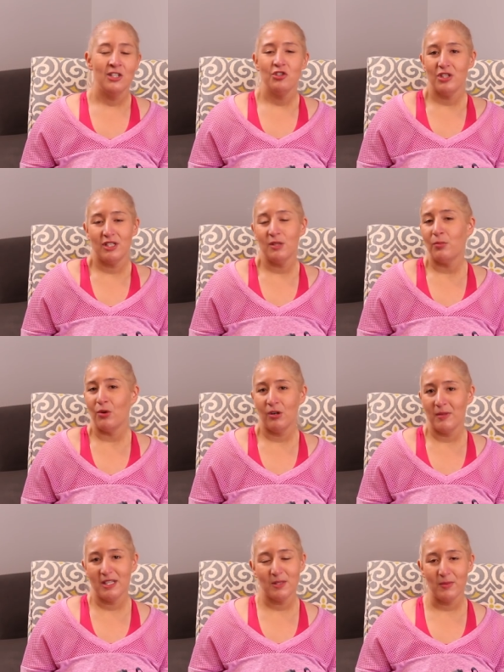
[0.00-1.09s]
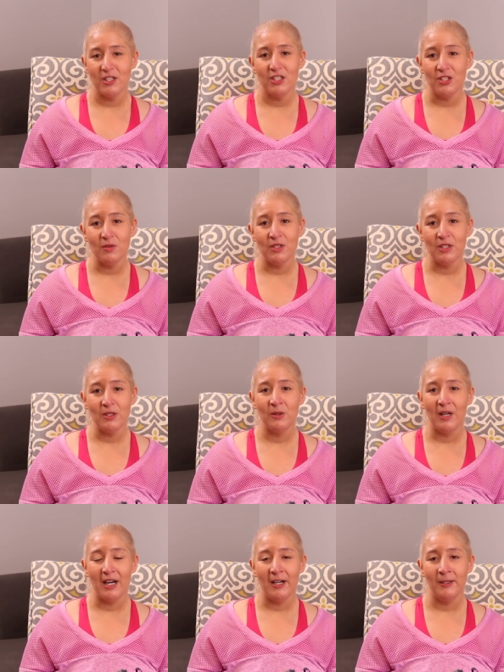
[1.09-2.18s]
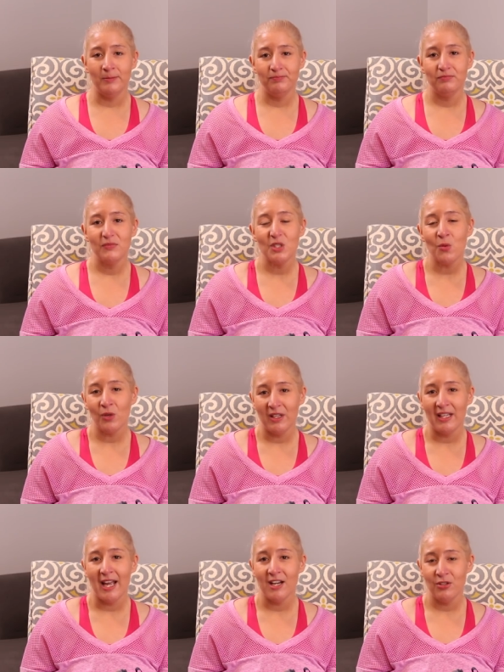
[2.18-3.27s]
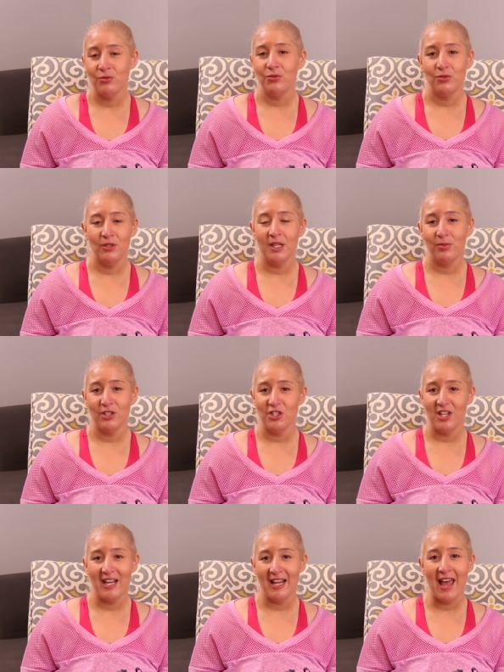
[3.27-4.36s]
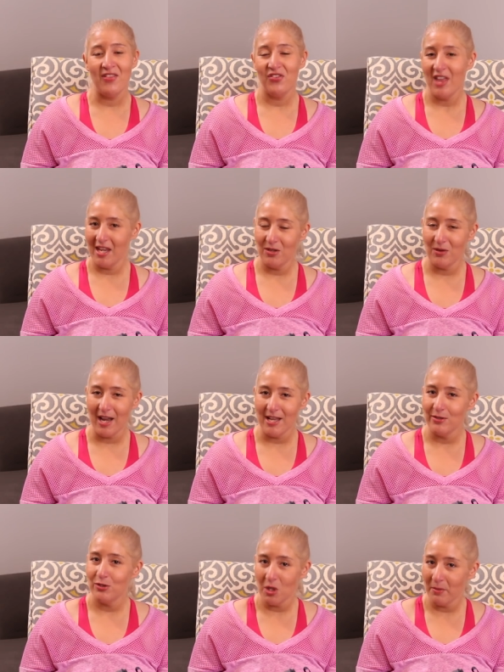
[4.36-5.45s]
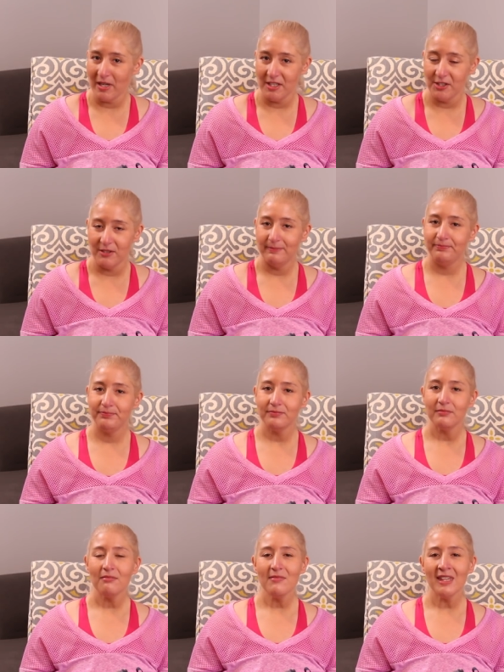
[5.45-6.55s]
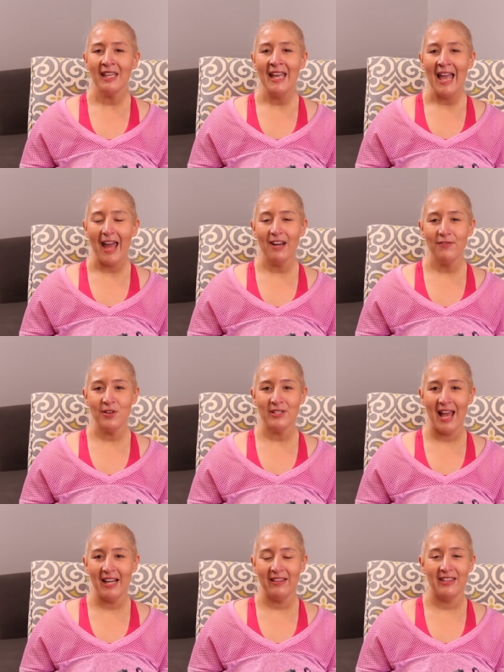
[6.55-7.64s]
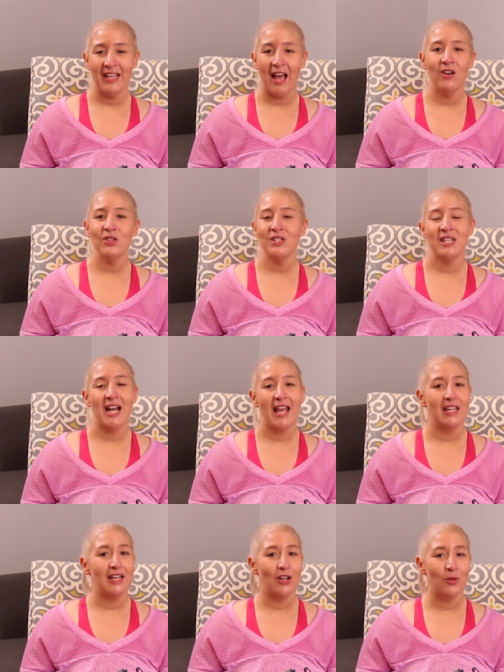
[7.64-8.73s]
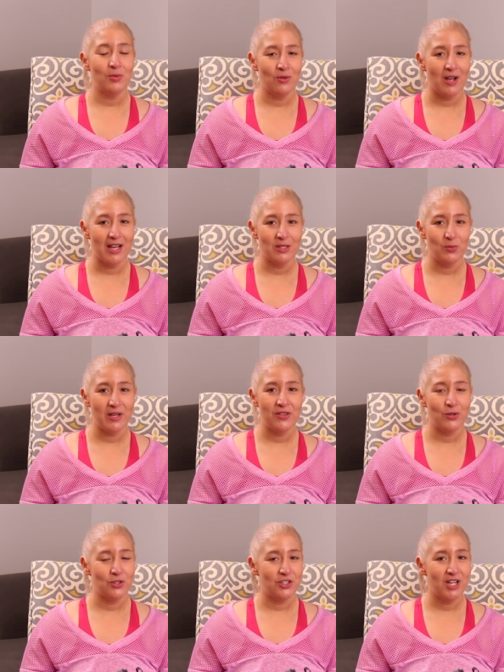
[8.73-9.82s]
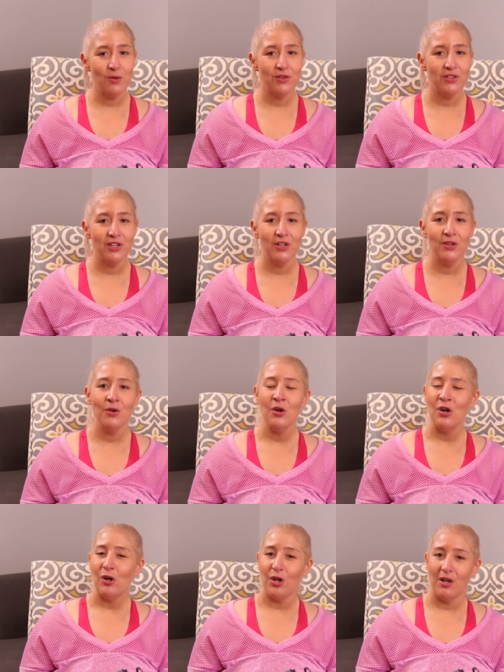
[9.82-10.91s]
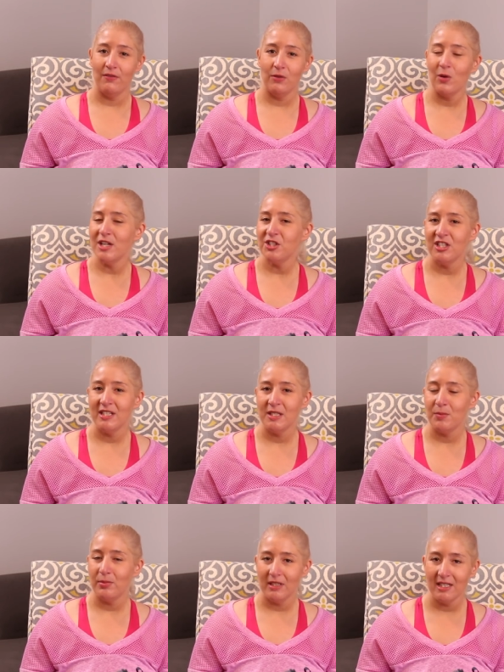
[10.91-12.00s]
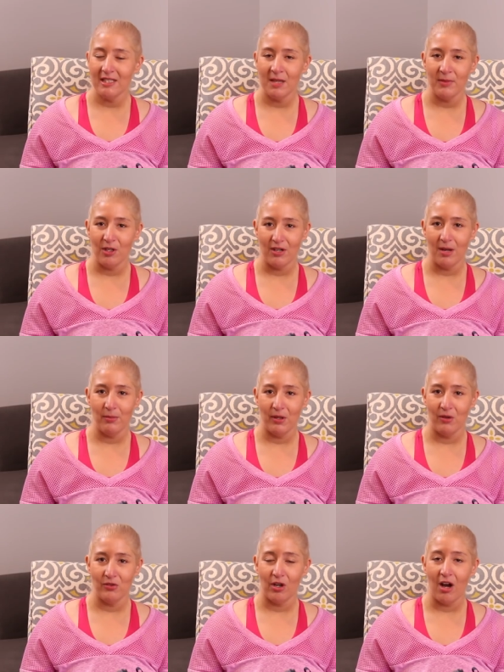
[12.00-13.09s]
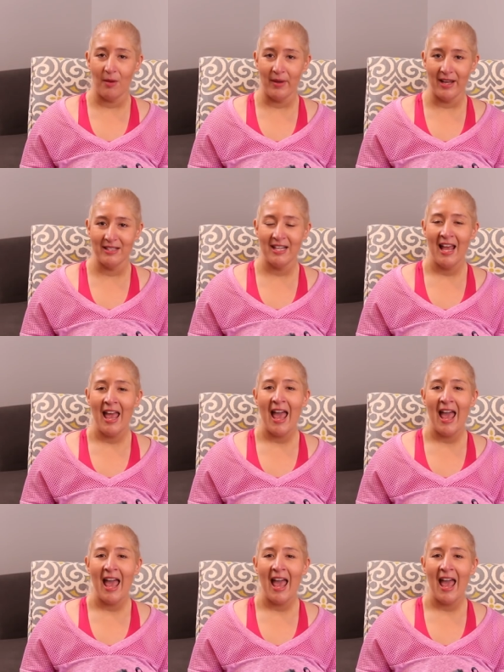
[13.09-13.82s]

just support me as much as you do. Um, so really, I do truly appreciate it, and thank you guys so much. And if there's anything else that I can help you guys with or share with you, or you have questions, please let me know down below in the comments.